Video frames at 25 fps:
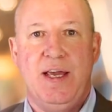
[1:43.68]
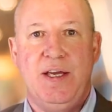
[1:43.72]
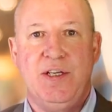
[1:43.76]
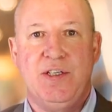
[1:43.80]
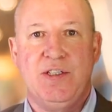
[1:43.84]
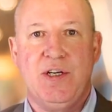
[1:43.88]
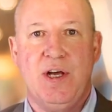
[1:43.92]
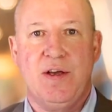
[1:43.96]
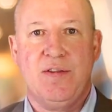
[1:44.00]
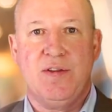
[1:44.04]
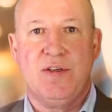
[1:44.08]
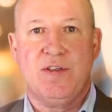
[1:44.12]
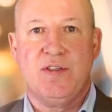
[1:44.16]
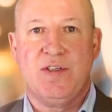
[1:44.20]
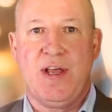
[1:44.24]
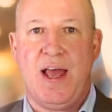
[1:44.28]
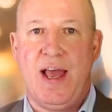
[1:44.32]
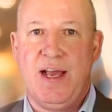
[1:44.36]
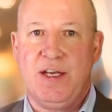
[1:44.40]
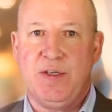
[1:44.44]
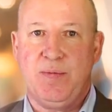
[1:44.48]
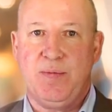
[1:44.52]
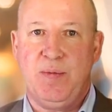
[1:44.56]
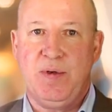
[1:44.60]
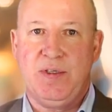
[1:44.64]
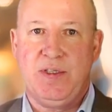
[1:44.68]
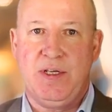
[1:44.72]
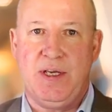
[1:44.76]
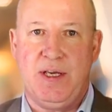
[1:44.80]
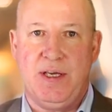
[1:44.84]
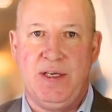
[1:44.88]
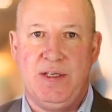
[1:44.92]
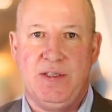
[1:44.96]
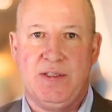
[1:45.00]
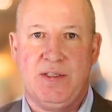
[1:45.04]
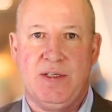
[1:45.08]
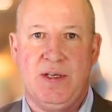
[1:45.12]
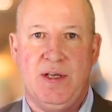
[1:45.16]
each other's
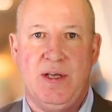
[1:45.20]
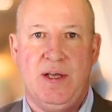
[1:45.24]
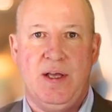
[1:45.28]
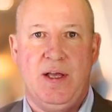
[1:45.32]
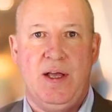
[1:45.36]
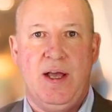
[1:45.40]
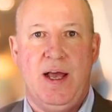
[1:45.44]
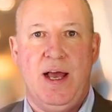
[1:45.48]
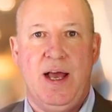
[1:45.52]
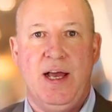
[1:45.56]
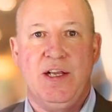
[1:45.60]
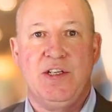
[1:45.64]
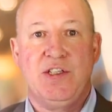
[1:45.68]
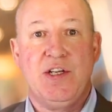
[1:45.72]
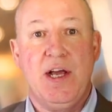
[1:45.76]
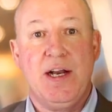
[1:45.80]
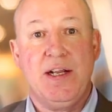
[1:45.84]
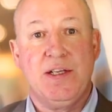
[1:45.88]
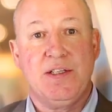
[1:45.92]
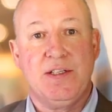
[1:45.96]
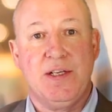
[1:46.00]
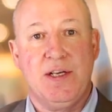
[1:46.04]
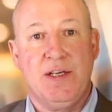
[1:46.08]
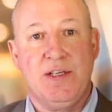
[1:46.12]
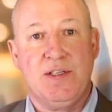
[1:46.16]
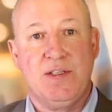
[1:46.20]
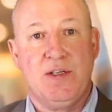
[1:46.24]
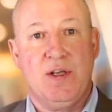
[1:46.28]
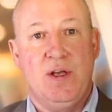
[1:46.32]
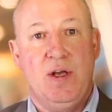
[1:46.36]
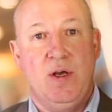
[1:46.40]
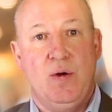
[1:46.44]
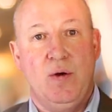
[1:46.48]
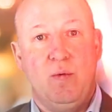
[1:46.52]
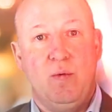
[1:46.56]
expertise. At Genesys,